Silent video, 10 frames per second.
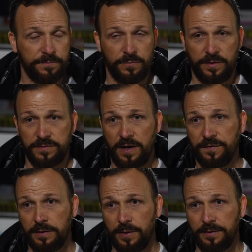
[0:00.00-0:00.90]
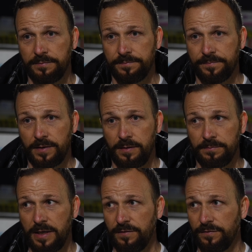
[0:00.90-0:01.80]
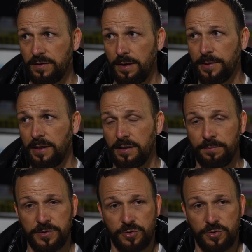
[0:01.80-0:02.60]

with nothing when they've come in their numbers.